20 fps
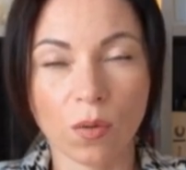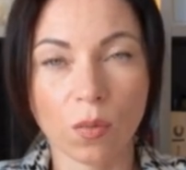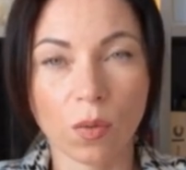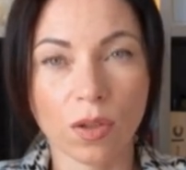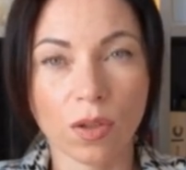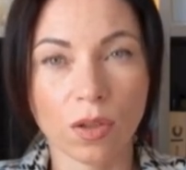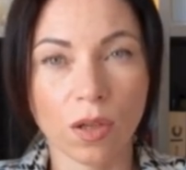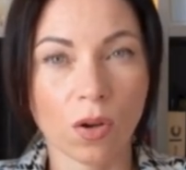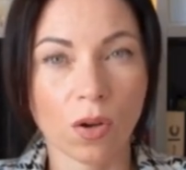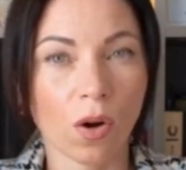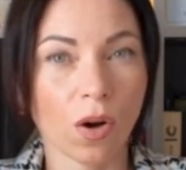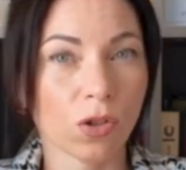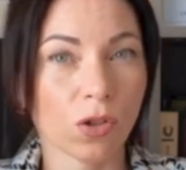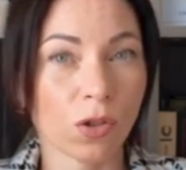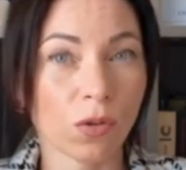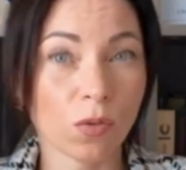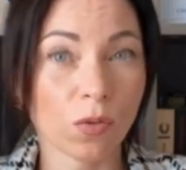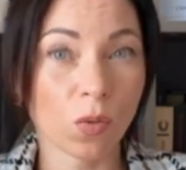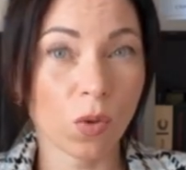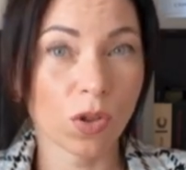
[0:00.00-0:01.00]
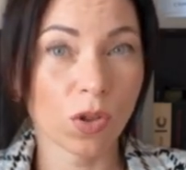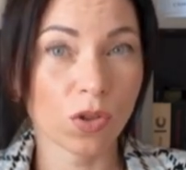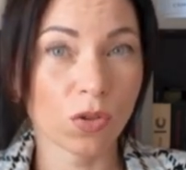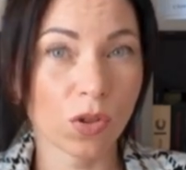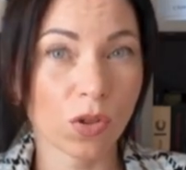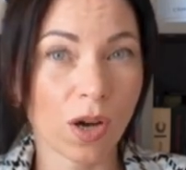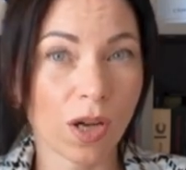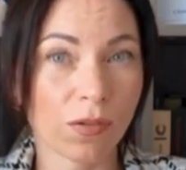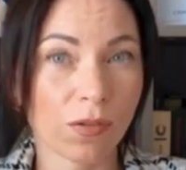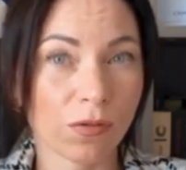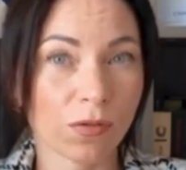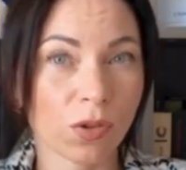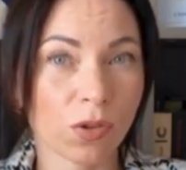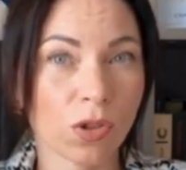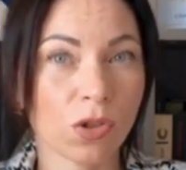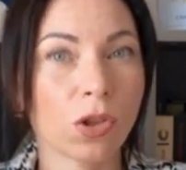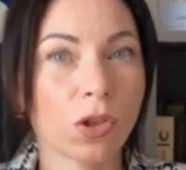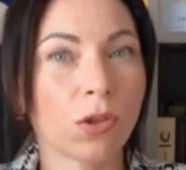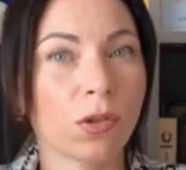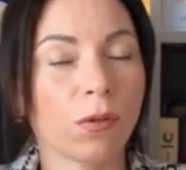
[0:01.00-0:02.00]
With the launch of WorkDrive
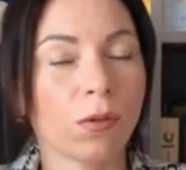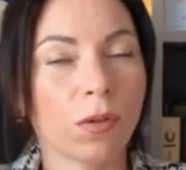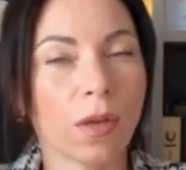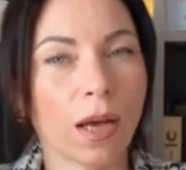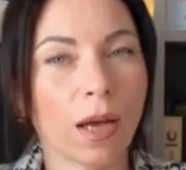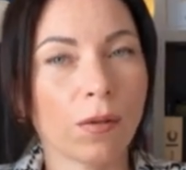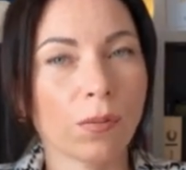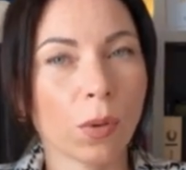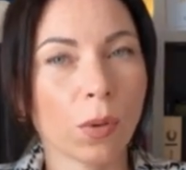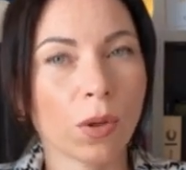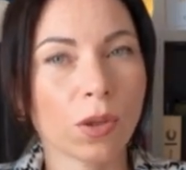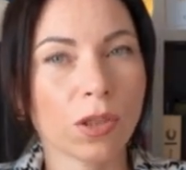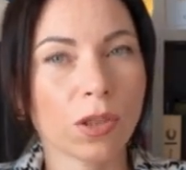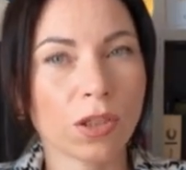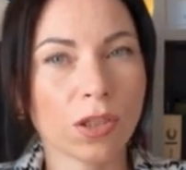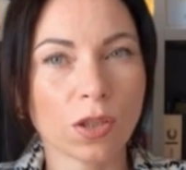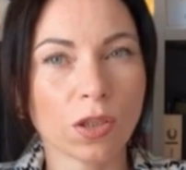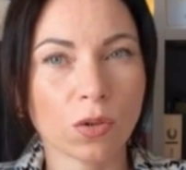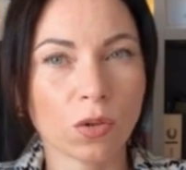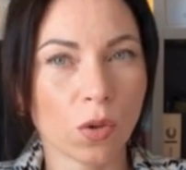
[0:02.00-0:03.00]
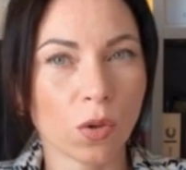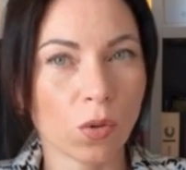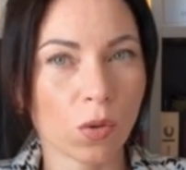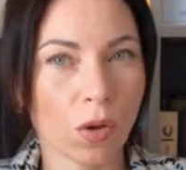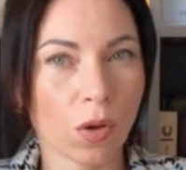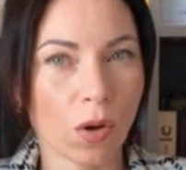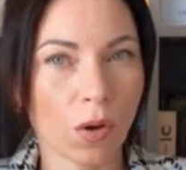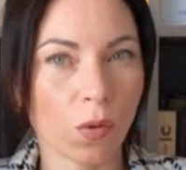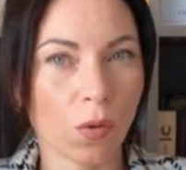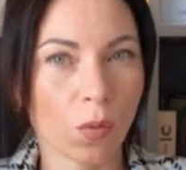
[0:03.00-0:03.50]
version 5.0,